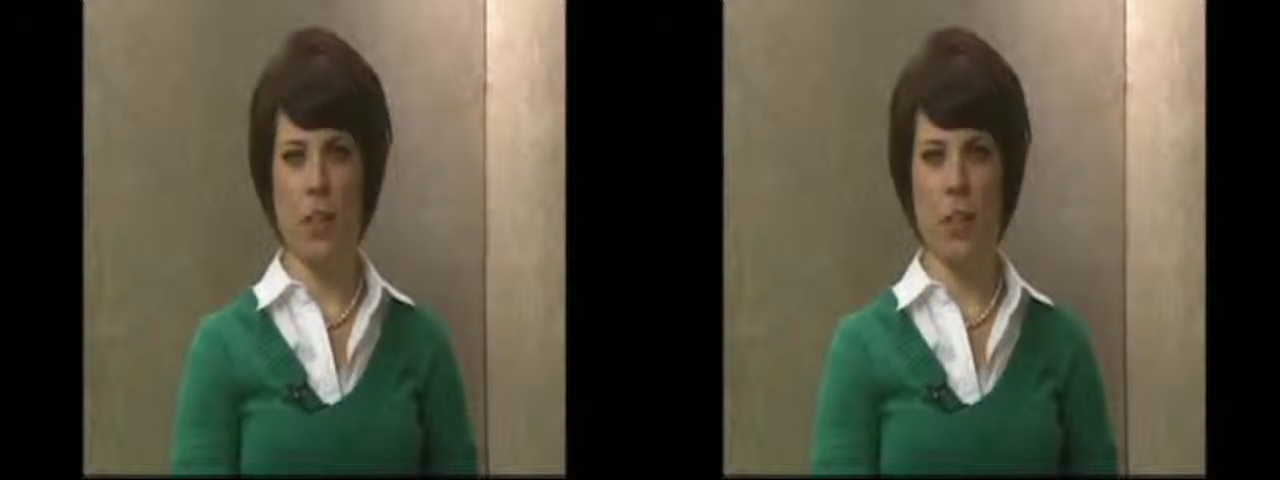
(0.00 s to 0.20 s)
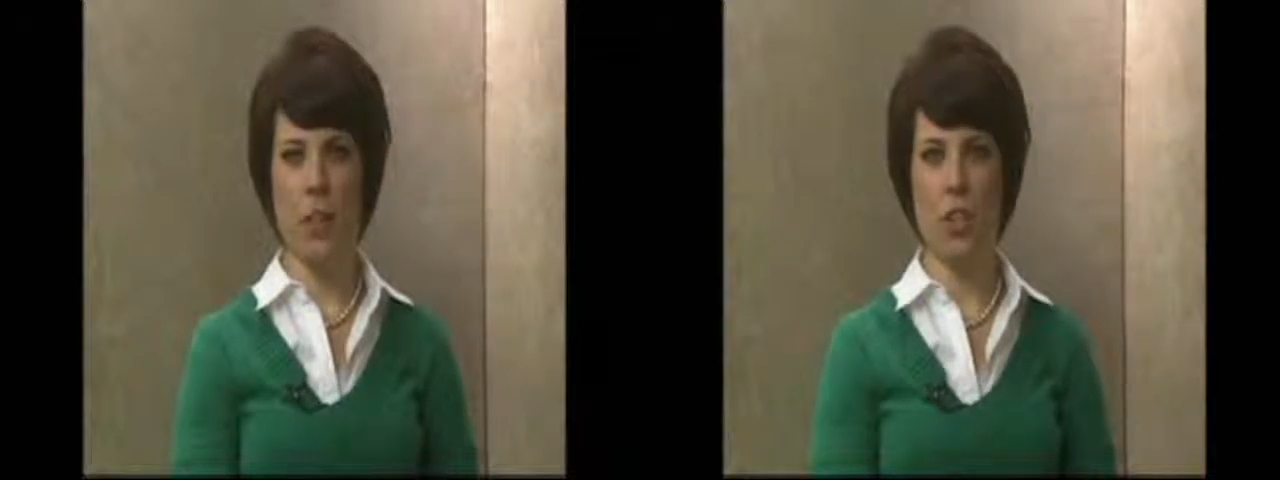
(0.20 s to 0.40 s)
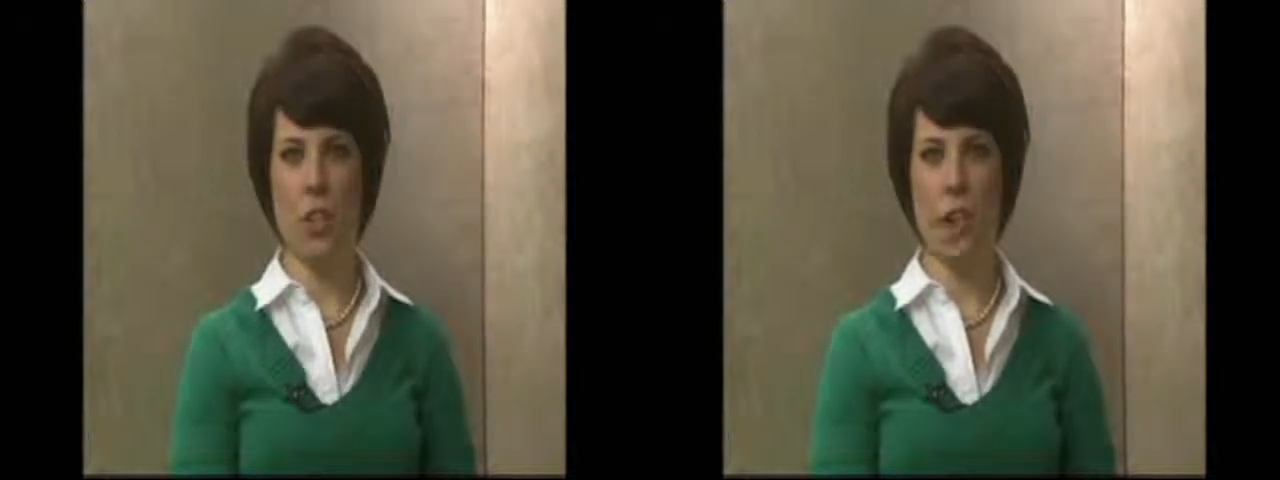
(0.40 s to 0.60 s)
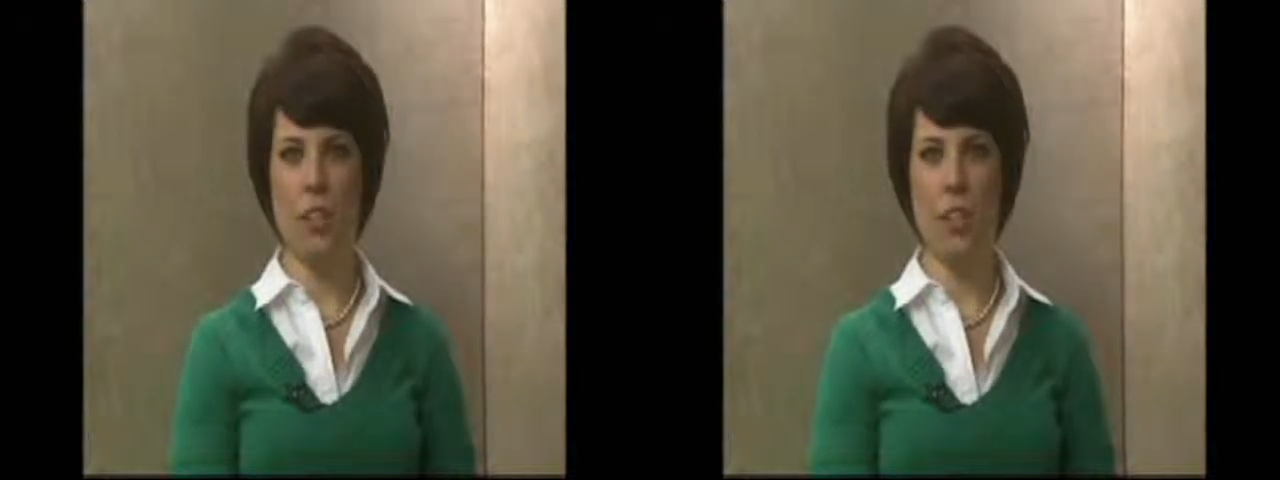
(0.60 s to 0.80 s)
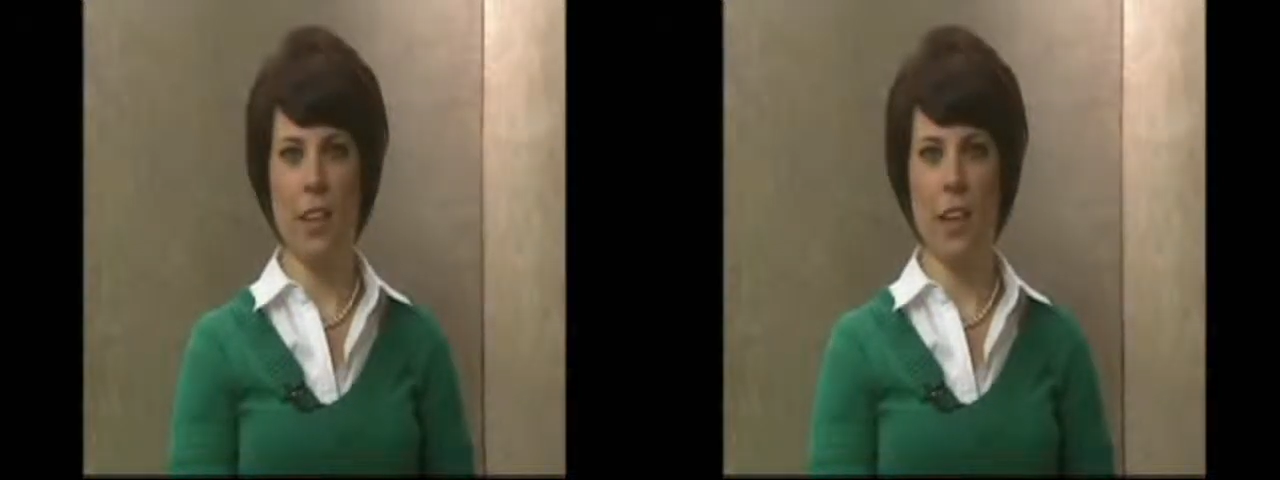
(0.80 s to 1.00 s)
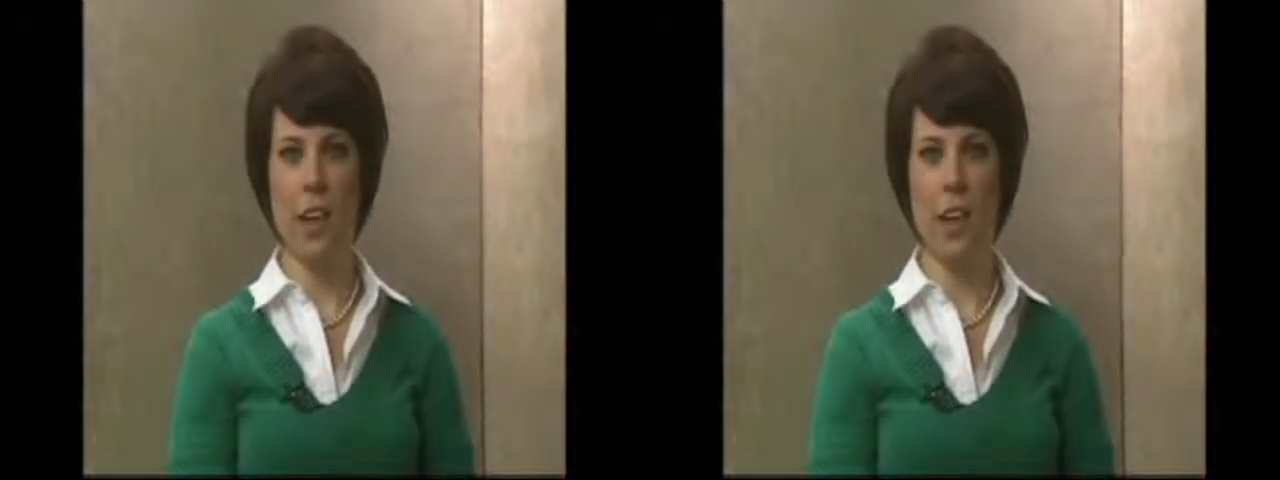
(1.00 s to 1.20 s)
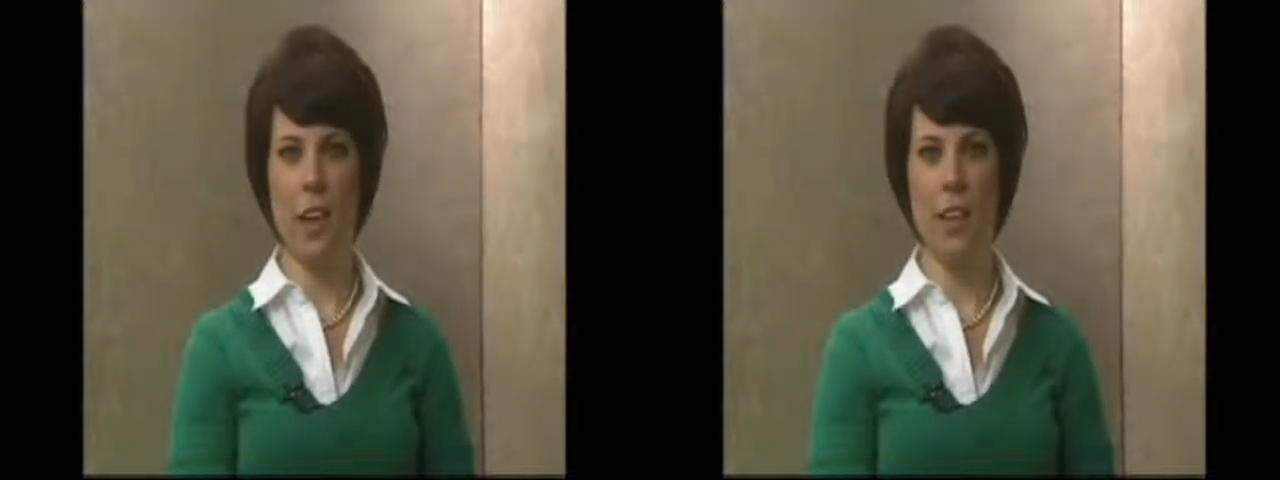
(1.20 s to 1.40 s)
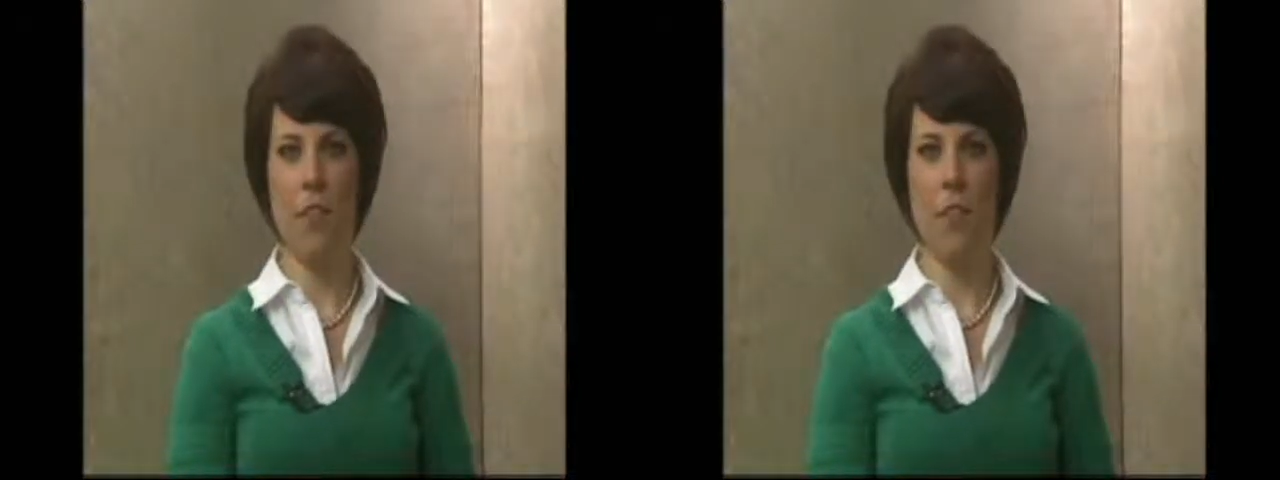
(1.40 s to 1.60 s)
Deshaun Jackson getting
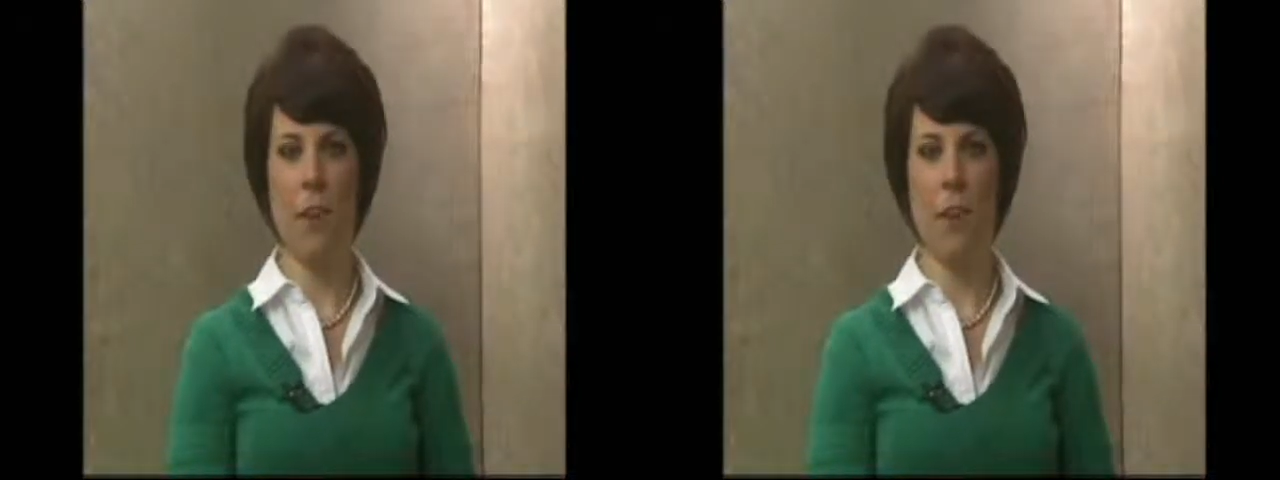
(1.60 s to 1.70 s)
hit